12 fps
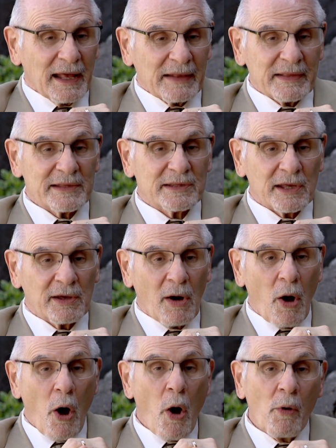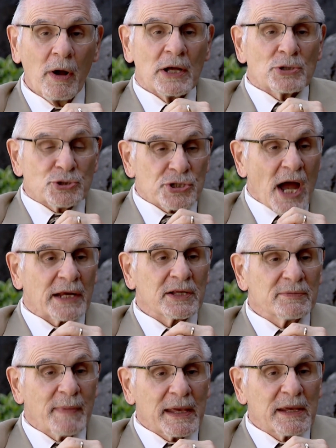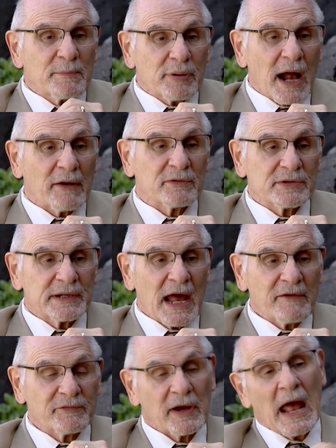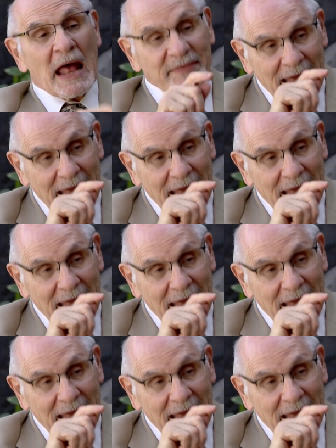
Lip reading: And they say, oh, China's making progress in Africa.